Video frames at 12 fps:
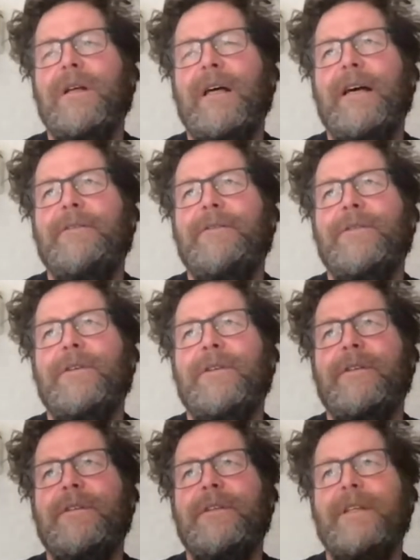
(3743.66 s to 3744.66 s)

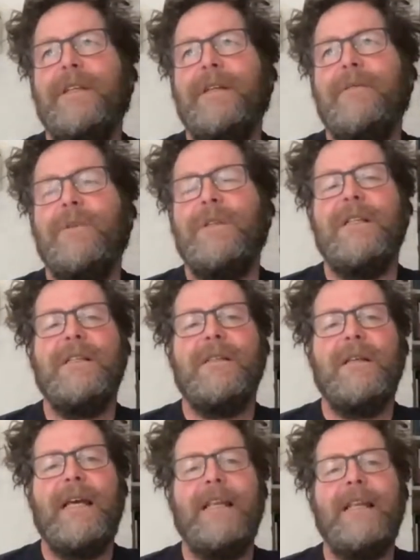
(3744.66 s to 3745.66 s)
after the uh, with it
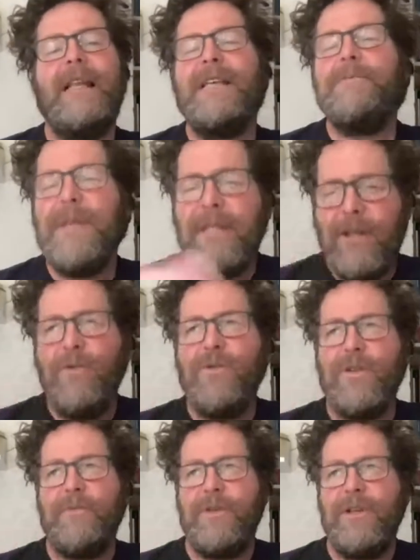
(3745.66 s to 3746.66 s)
and it has been
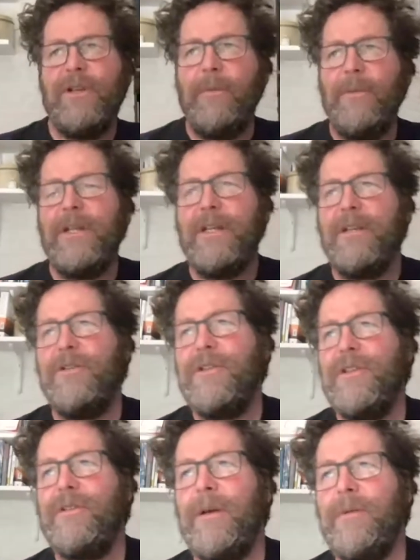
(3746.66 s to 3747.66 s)
used predominantly to
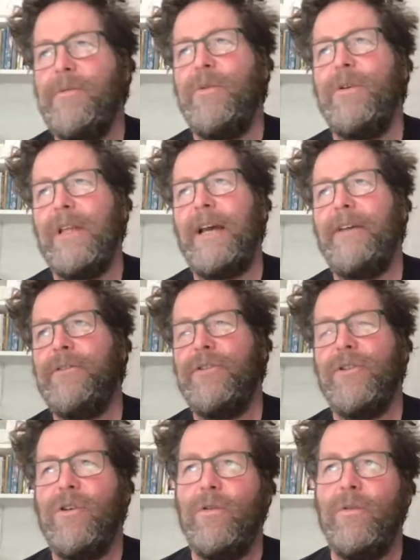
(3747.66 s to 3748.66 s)
describe the world after
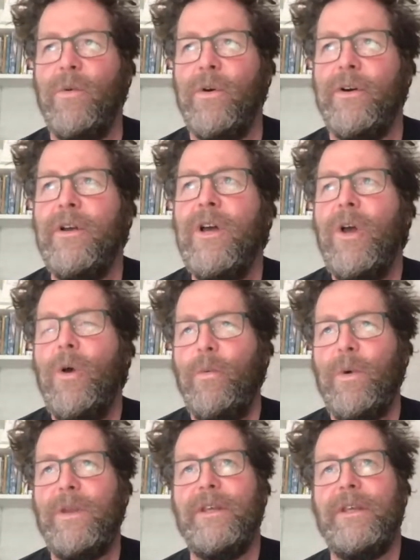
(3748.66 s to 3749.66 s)
the cold war
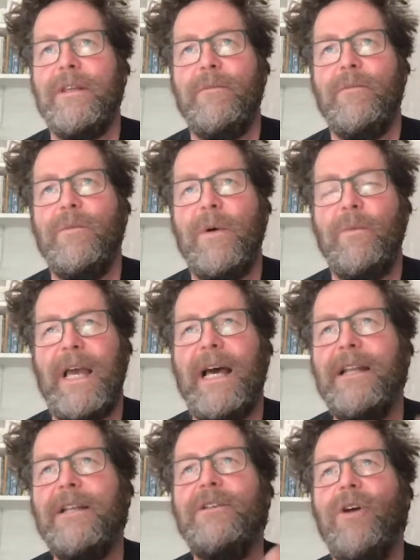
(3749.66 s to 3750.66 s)
when the when we
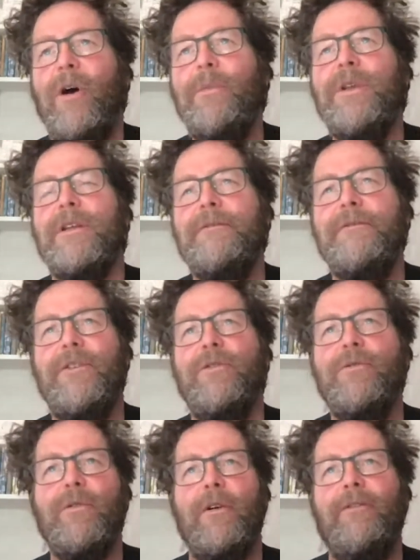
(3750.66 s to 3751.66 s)
had a dominant
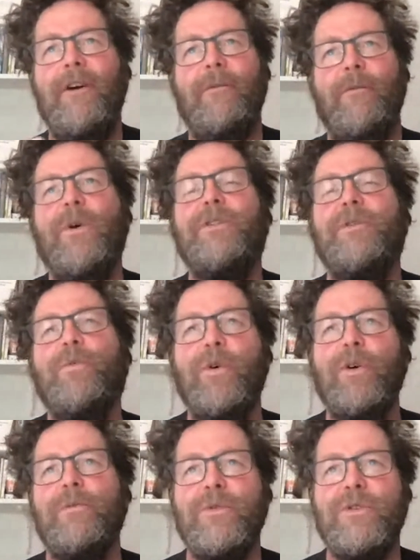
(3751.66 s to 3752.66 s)
view of what the
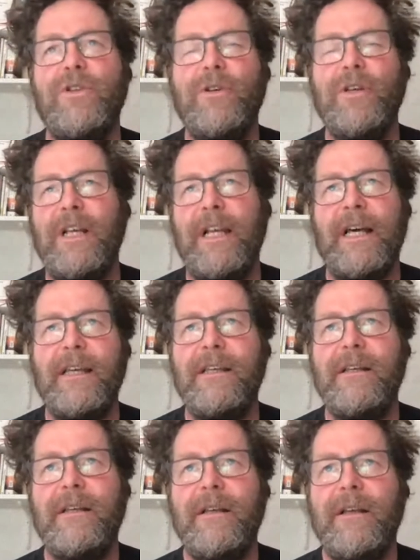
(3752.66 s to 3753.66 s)
world was looking
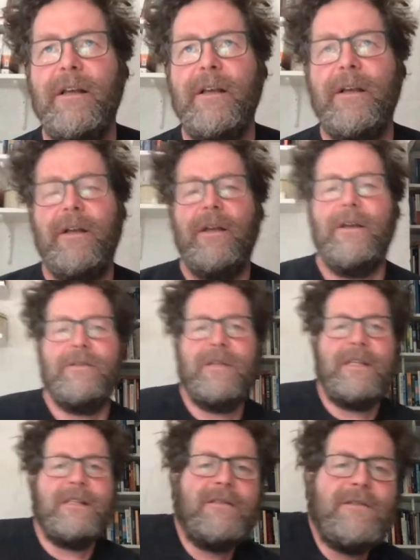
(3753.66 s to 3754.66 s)
like so
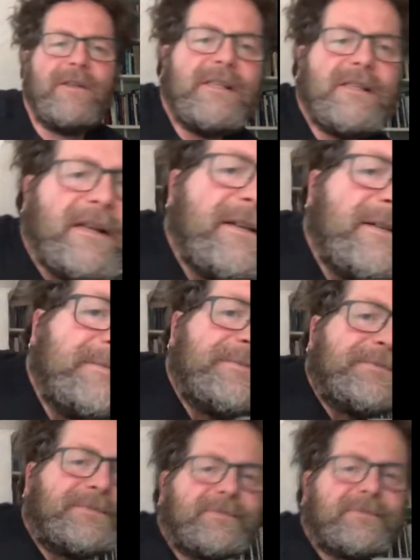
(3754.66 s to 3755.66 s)
it's, so it's
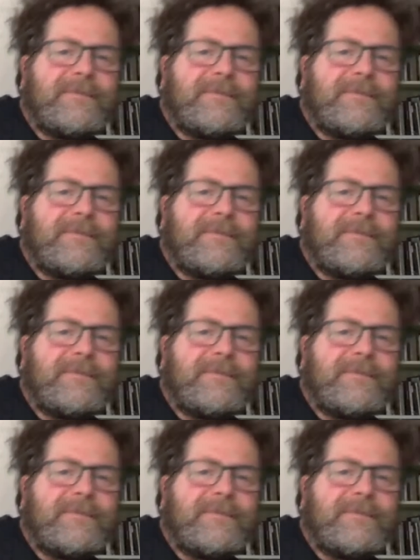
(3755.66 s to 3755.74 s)
um,